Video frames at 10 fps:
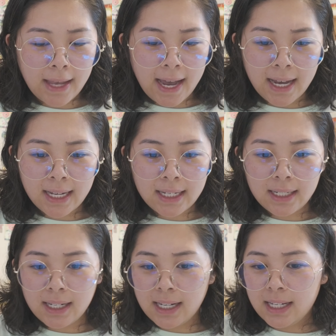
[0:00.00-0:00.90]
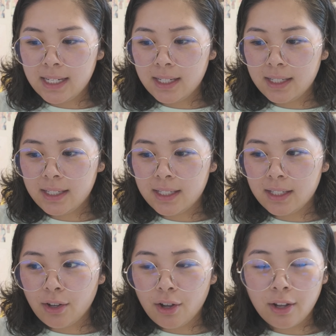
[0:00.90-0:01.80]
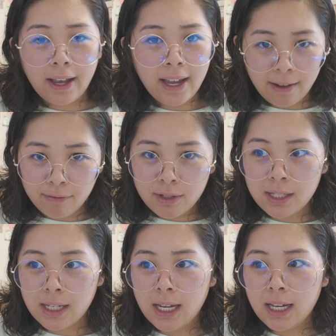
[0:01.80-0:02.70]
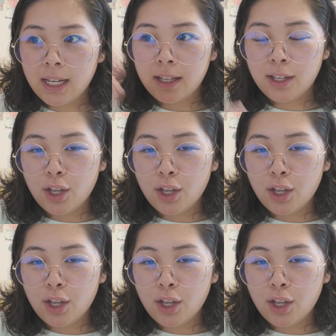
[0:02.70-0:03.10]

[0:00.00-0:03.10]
That is all I have to say.